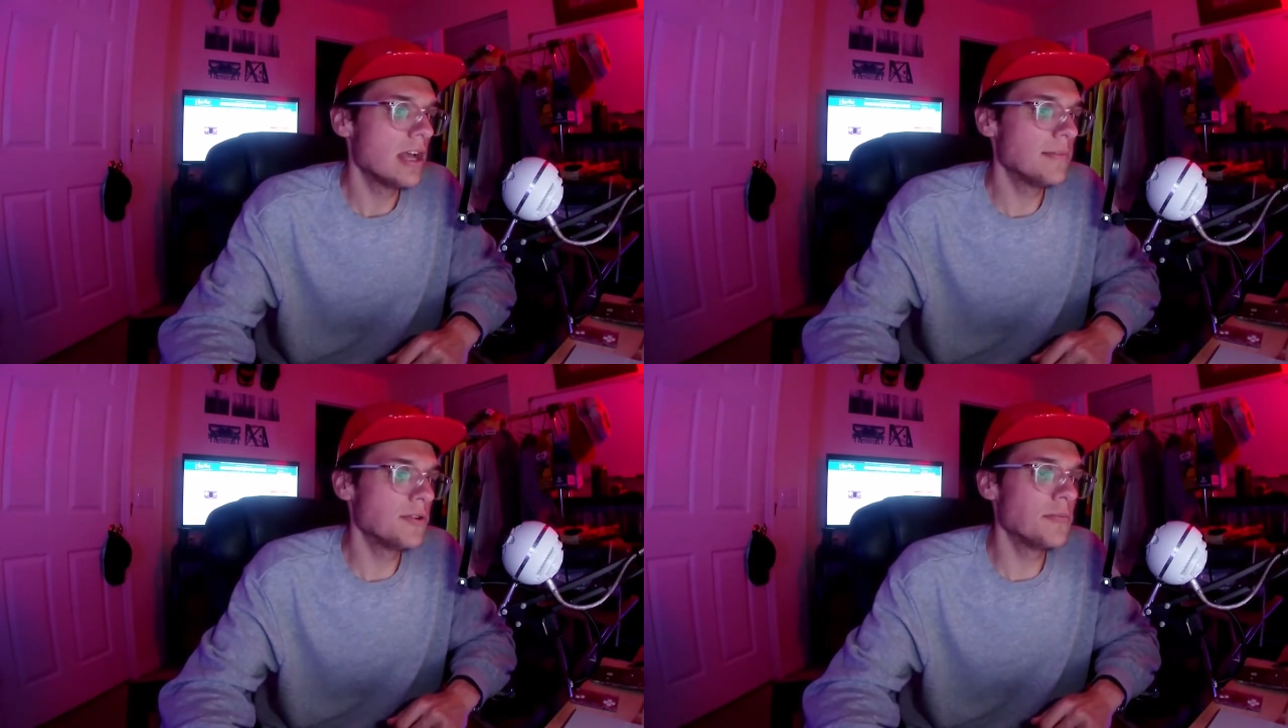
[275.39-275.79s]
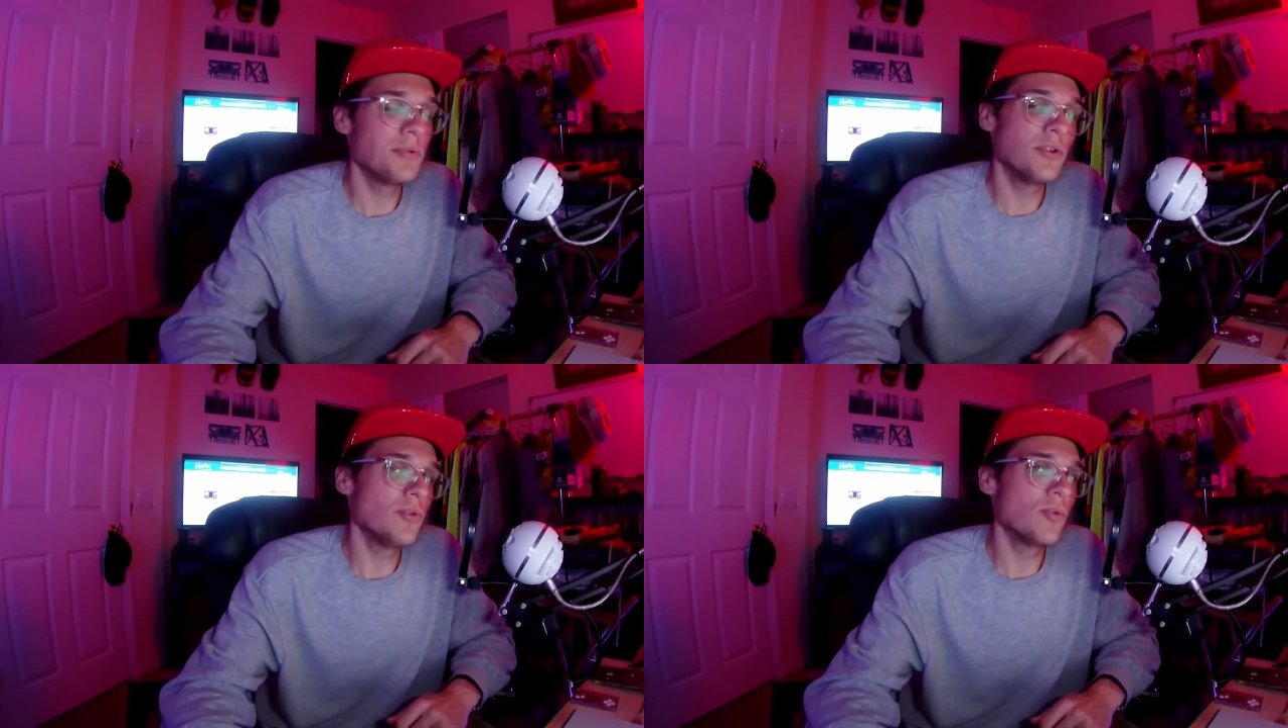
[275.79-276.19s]
I'm going to
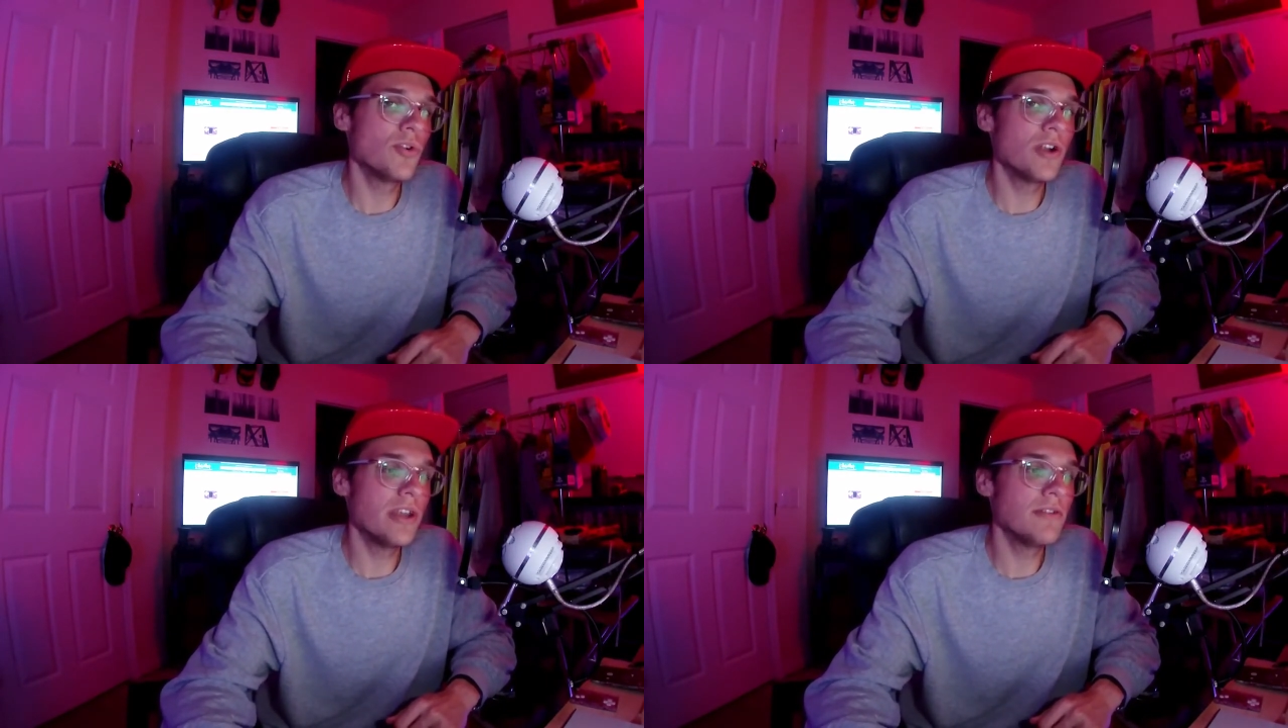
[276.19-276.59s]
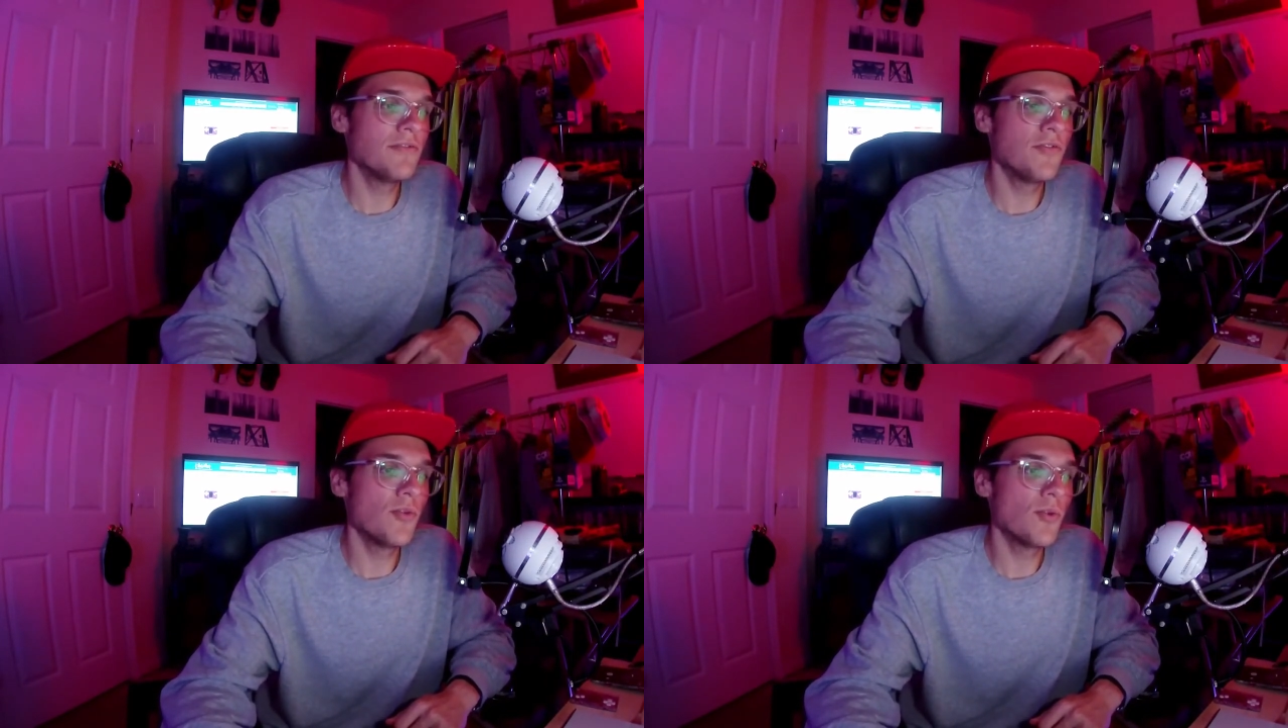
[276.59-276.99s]
put an order in
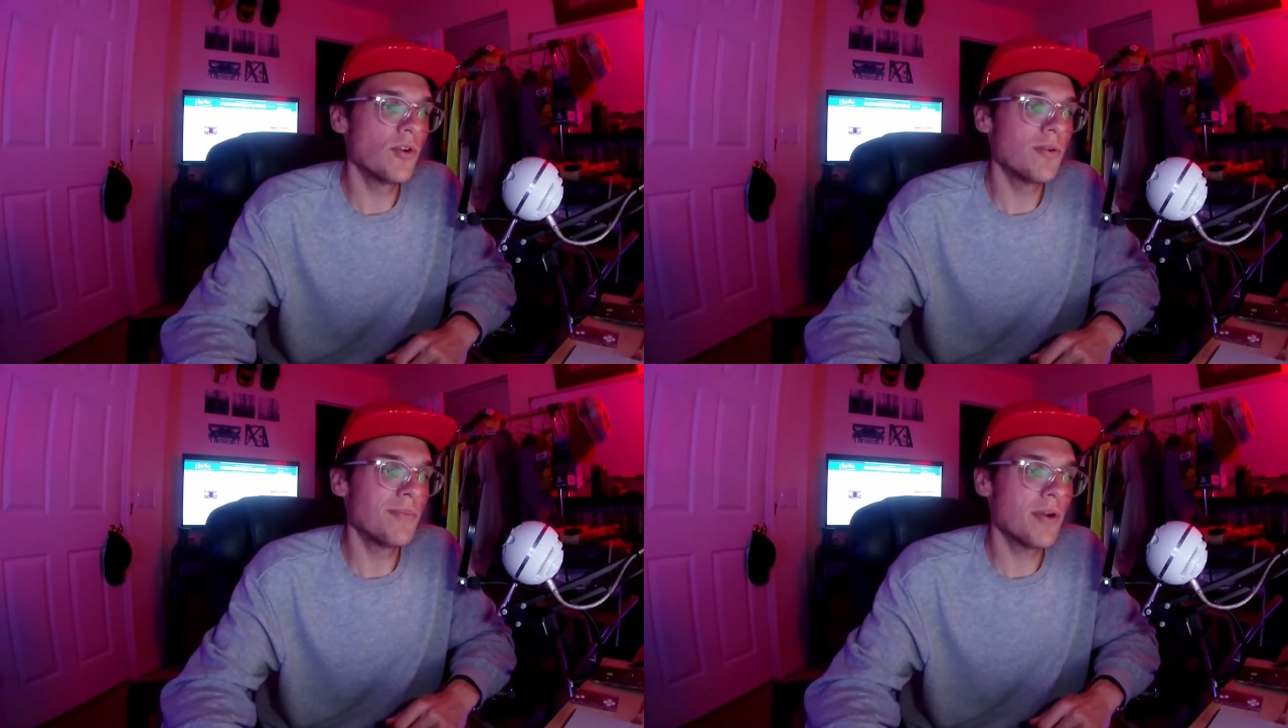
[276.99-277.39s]
for